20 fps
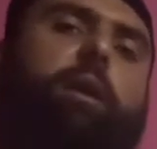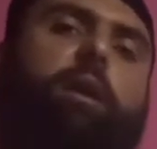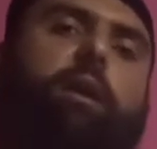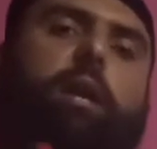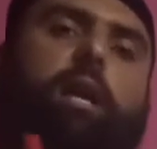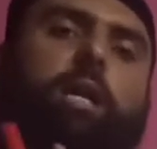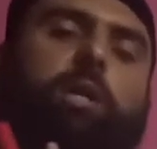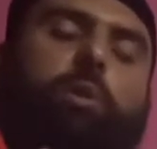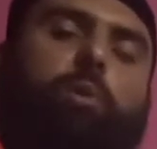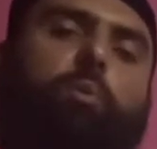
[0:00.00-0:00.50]

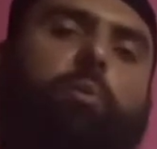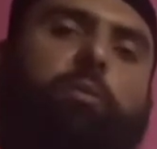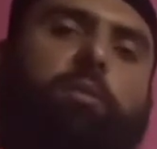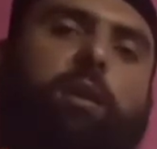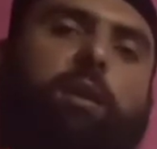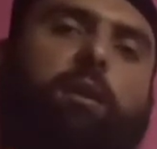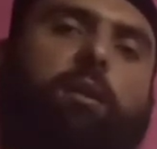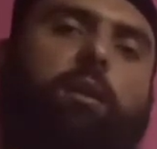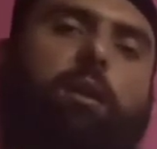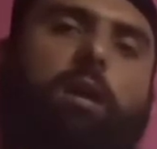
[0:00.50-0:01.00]

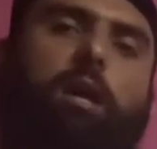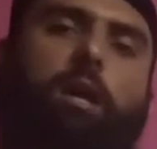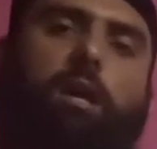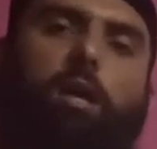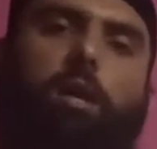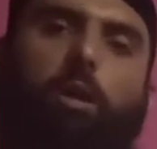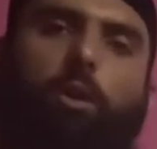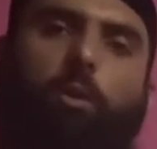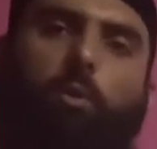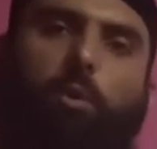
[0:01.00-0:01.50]
inducing
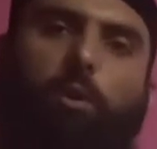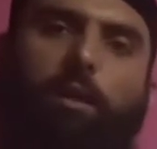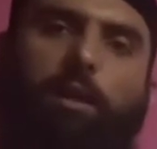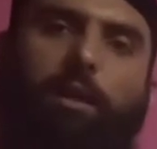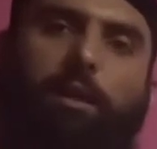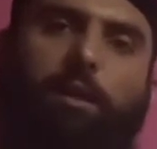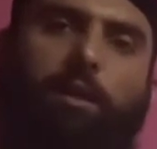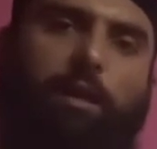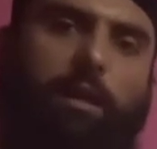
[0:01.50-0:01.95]
local